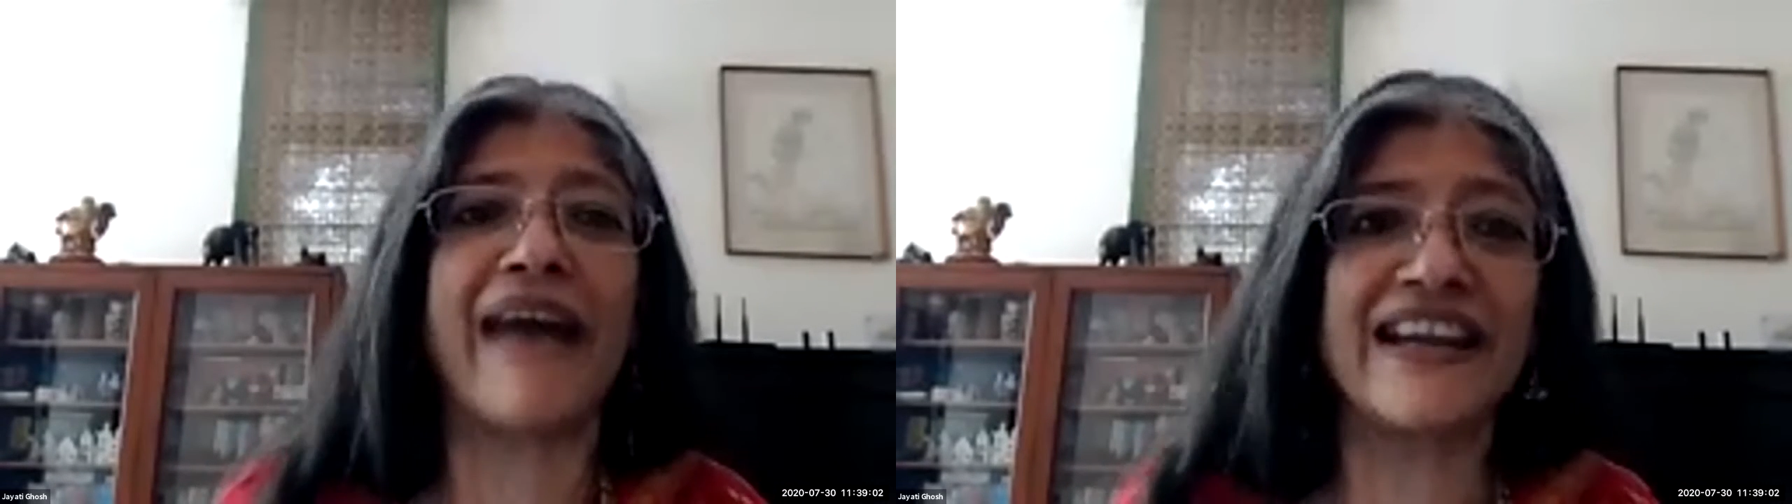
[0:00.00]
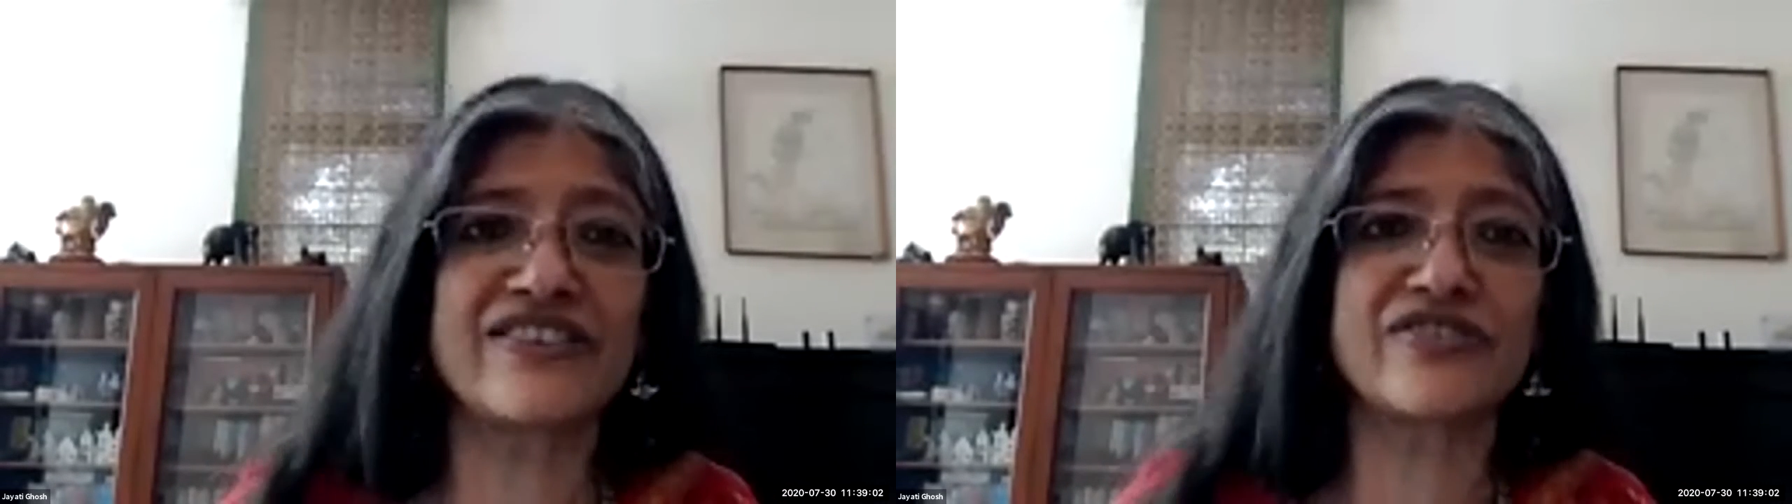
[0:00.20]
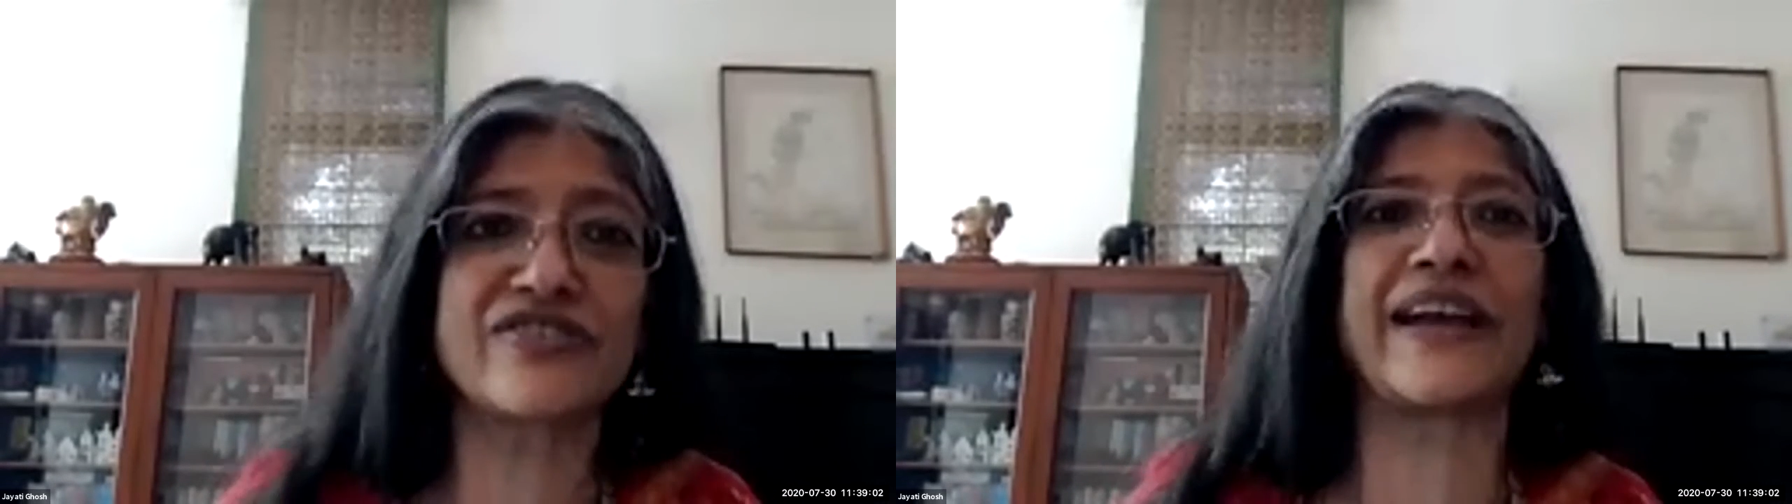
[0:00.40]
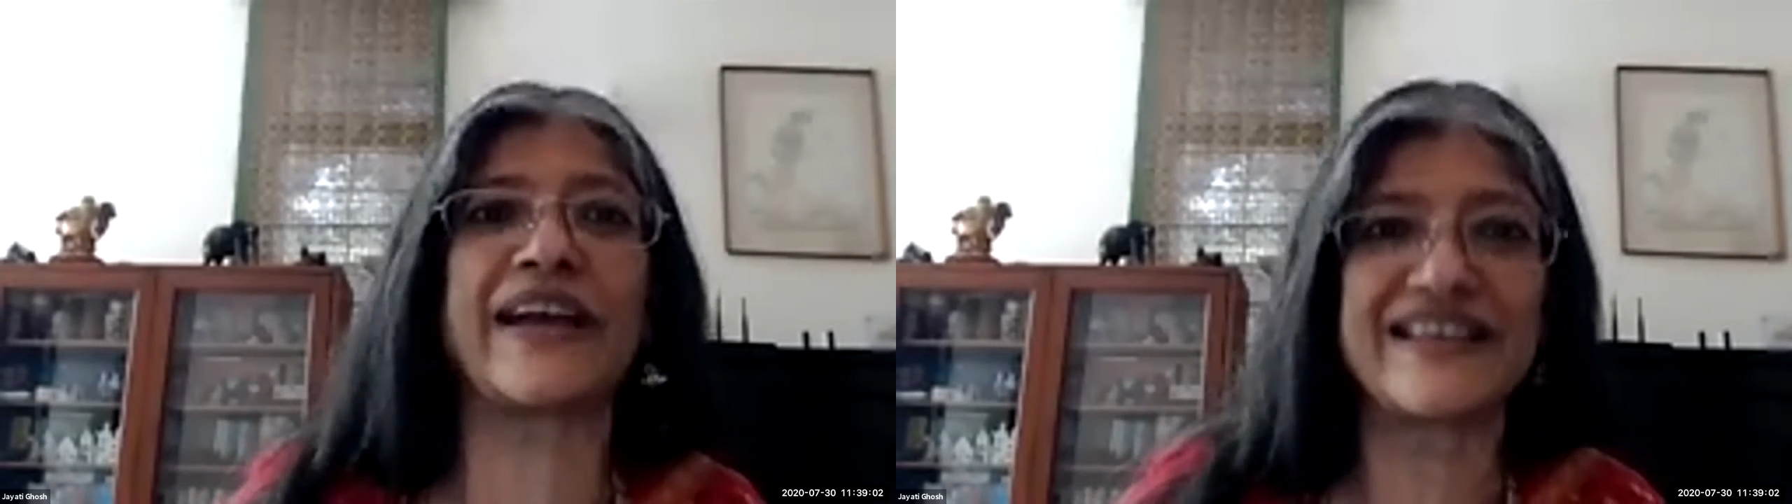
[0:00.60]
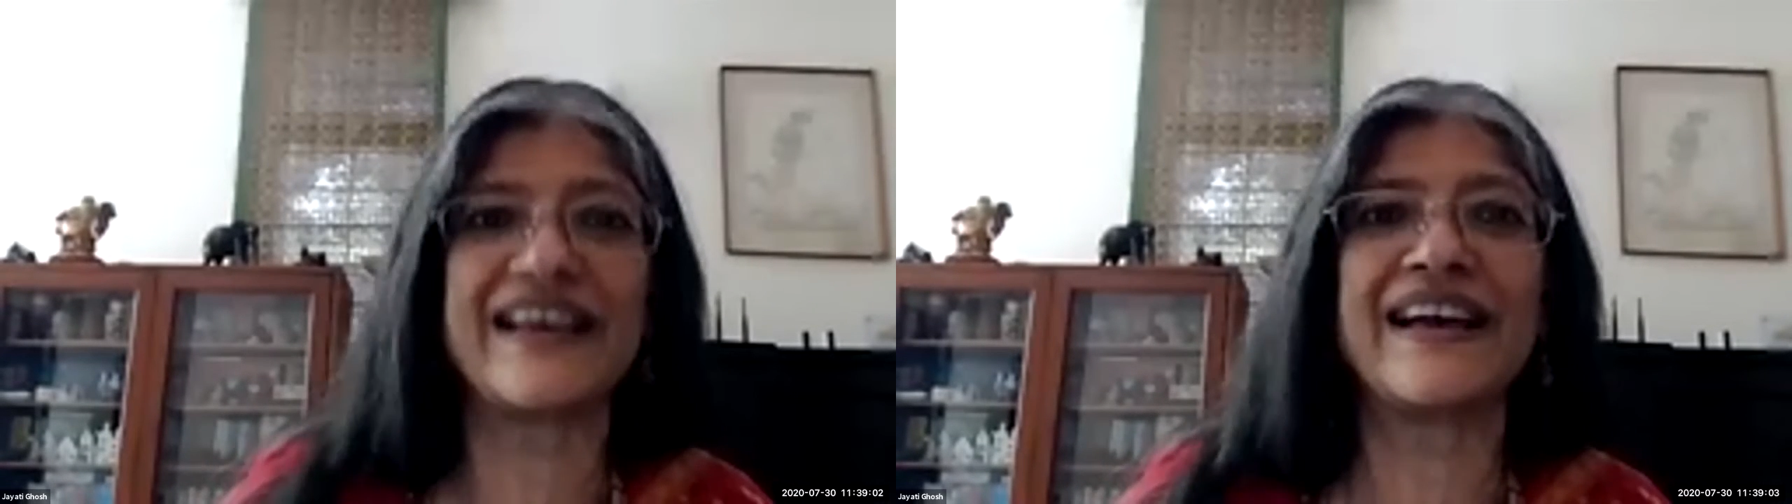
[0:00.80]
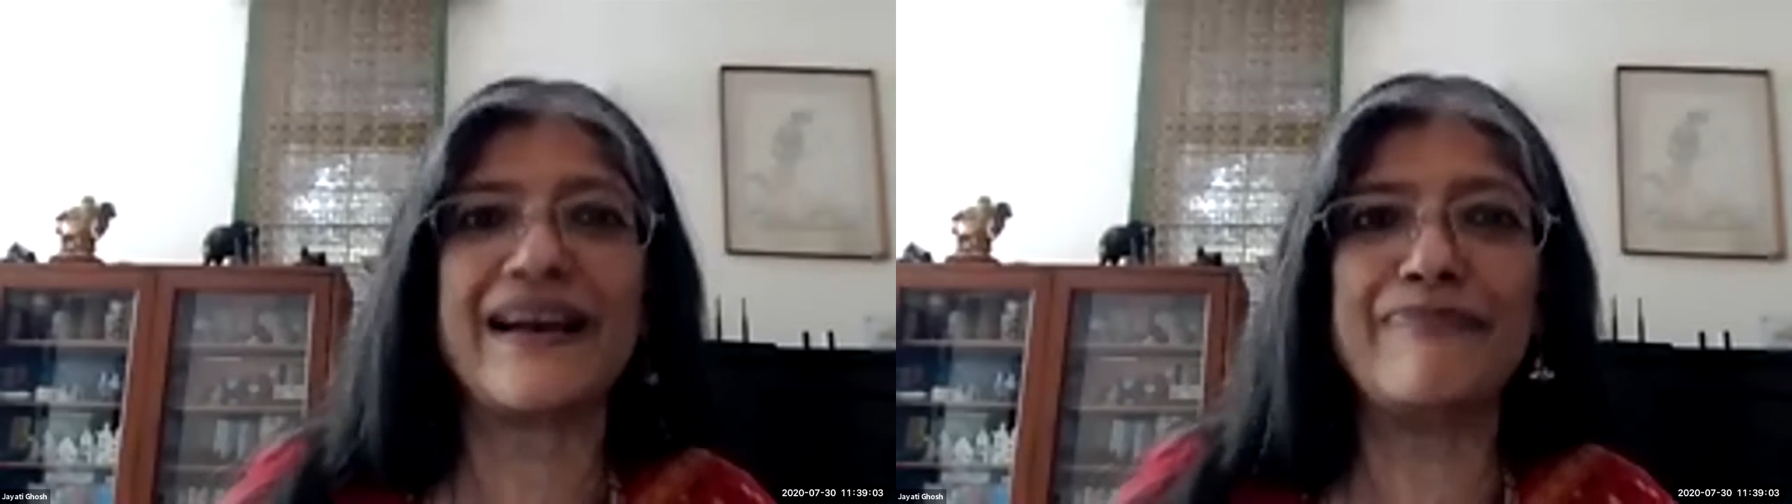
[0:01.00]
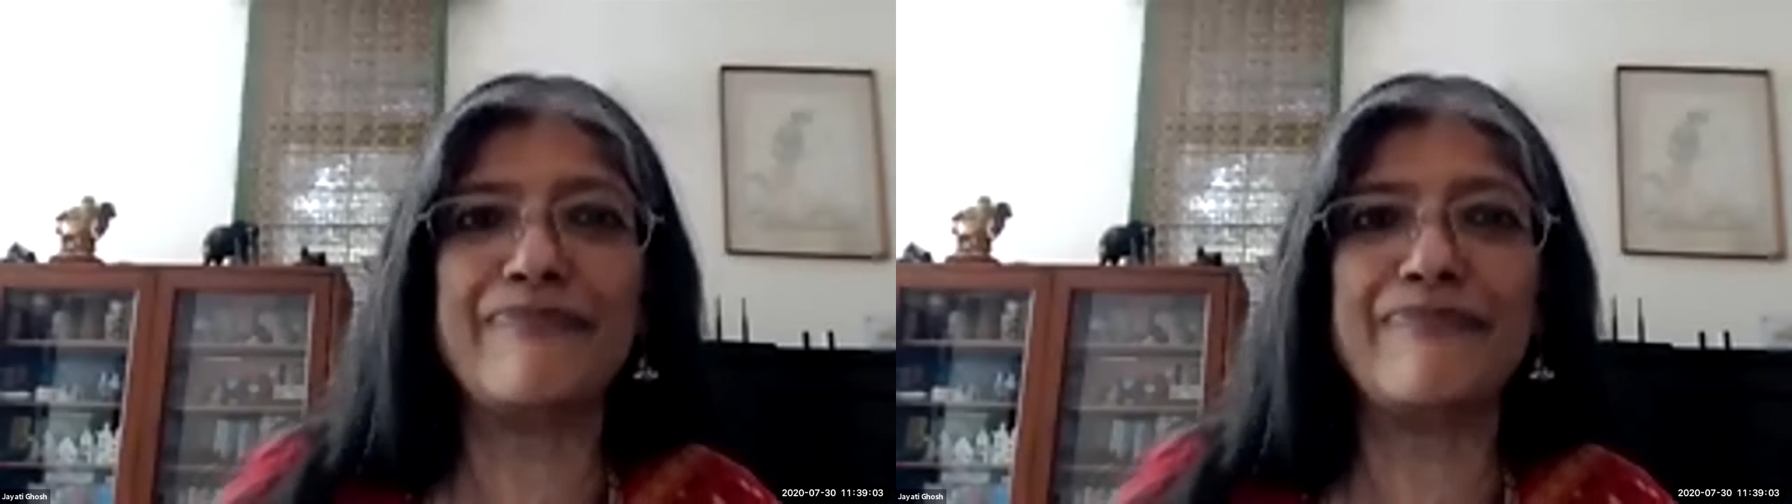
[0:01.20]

have managed to get